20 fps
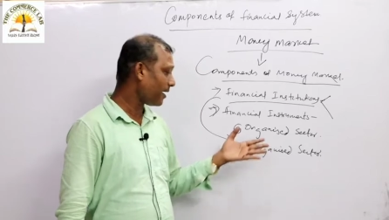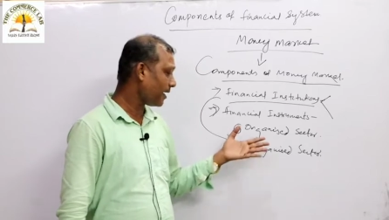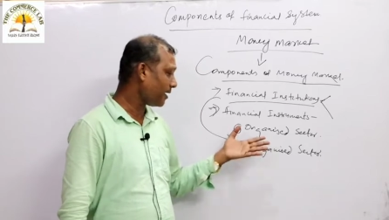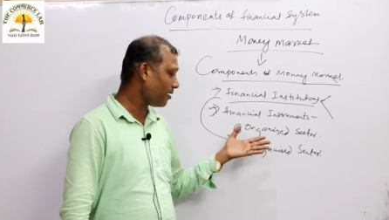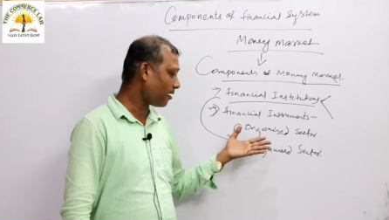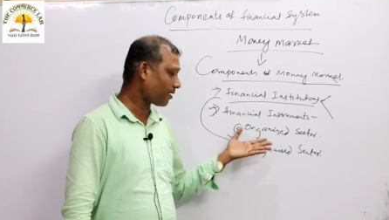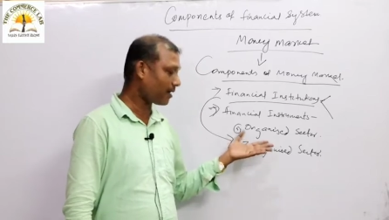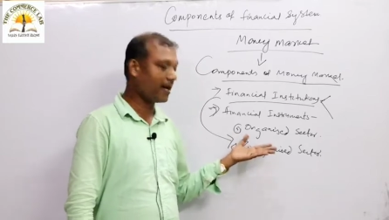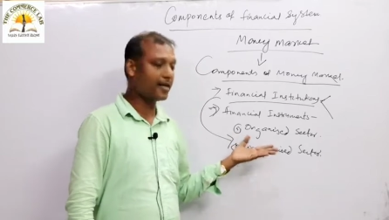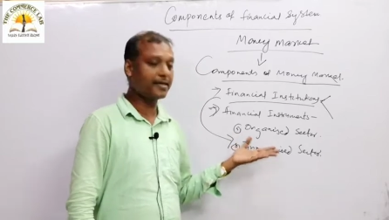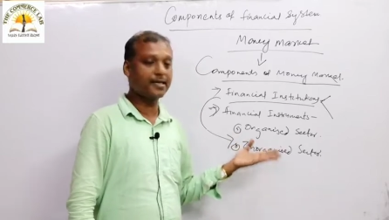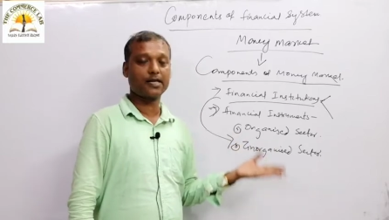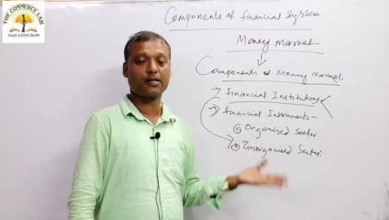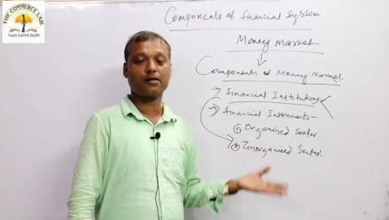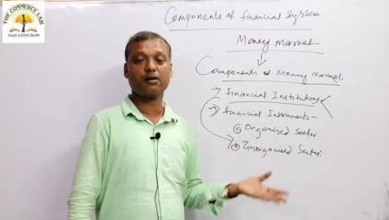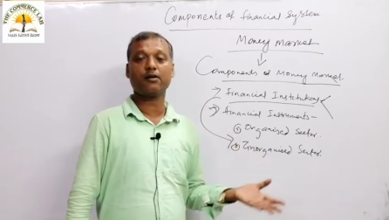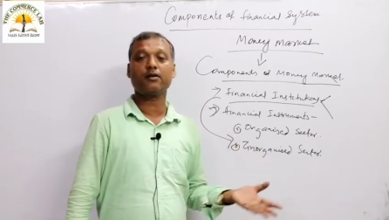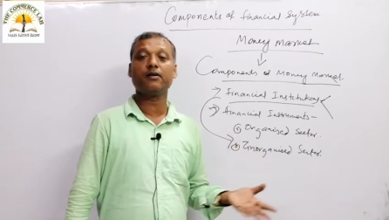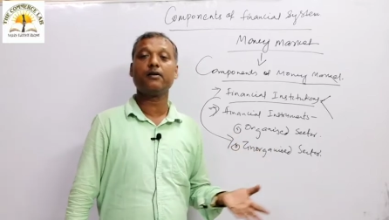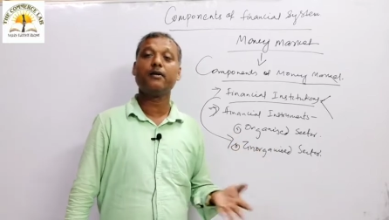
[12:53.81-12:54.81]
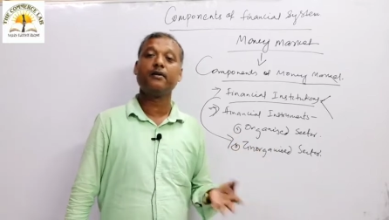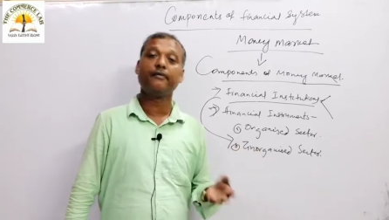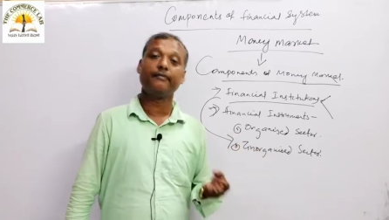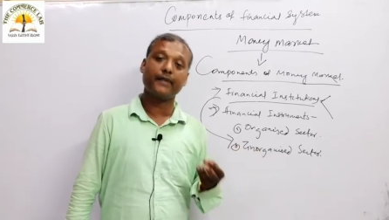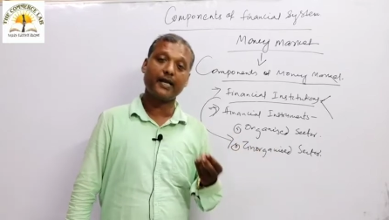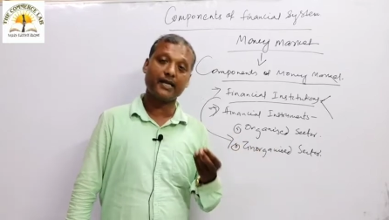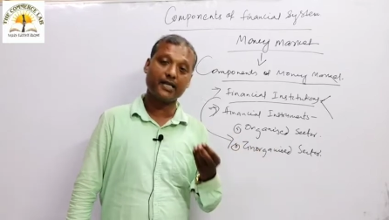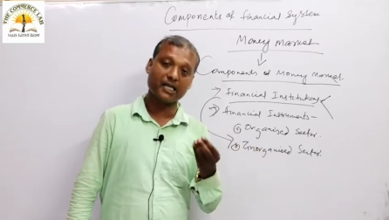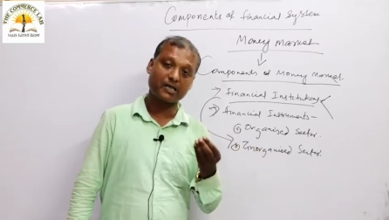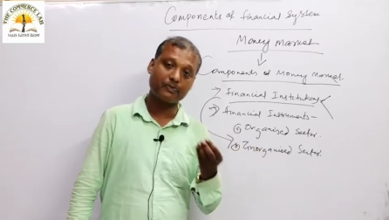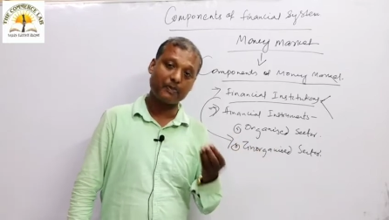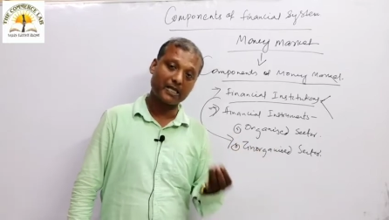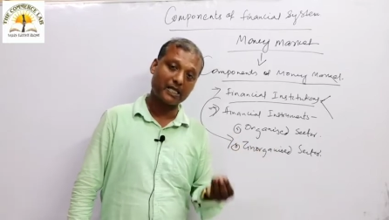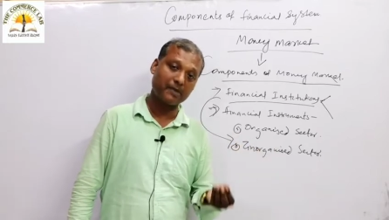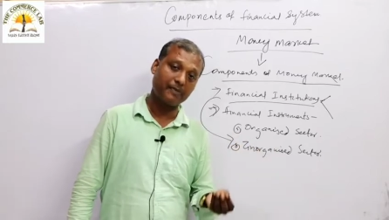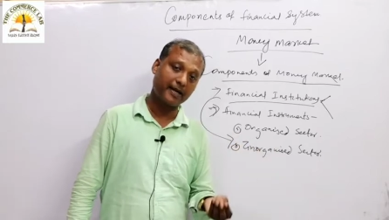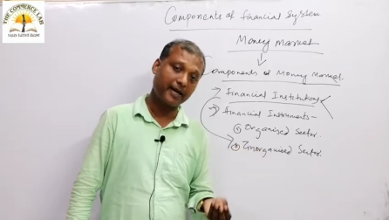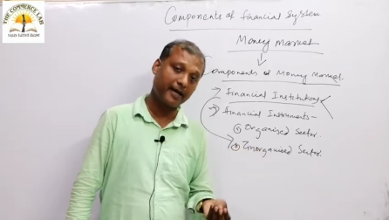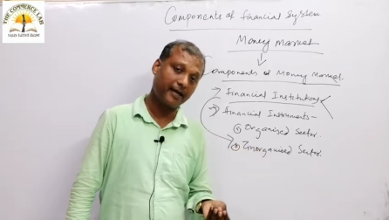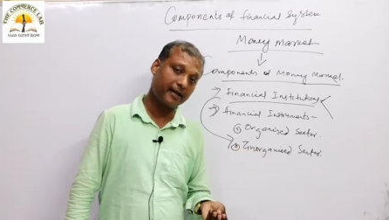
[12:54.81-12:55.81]
In organized sector, there is a
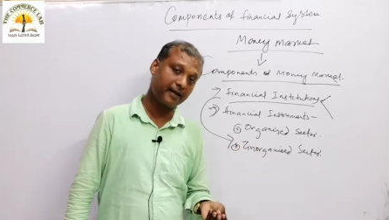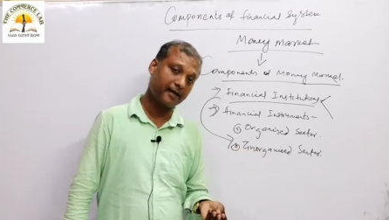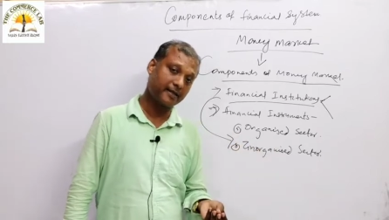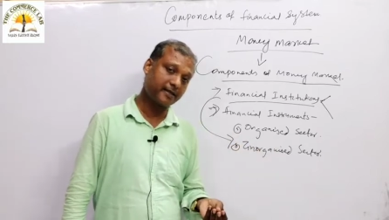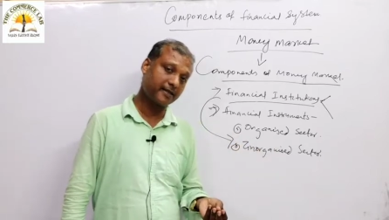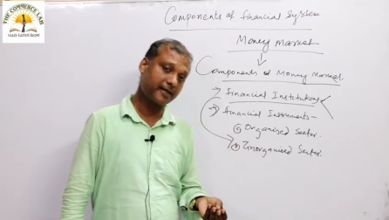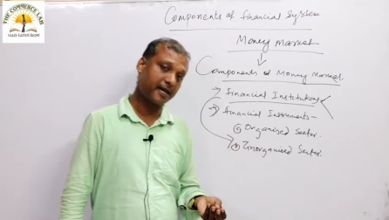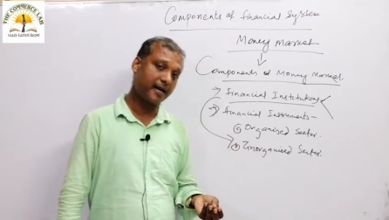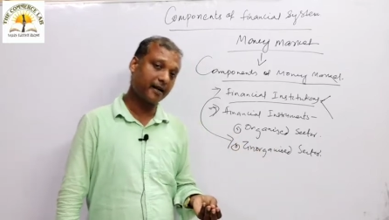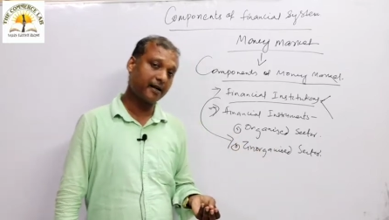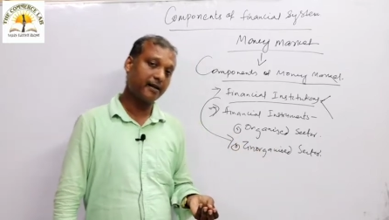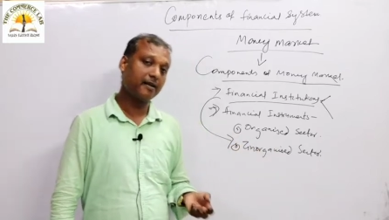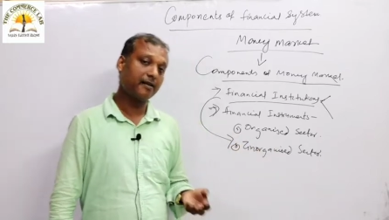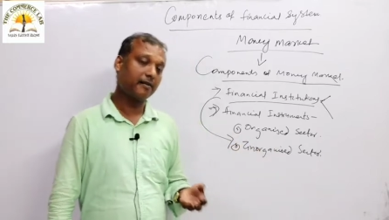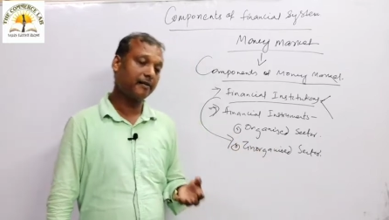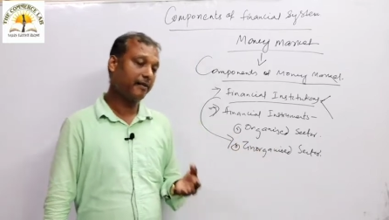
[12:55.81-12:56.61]
specific interest rate.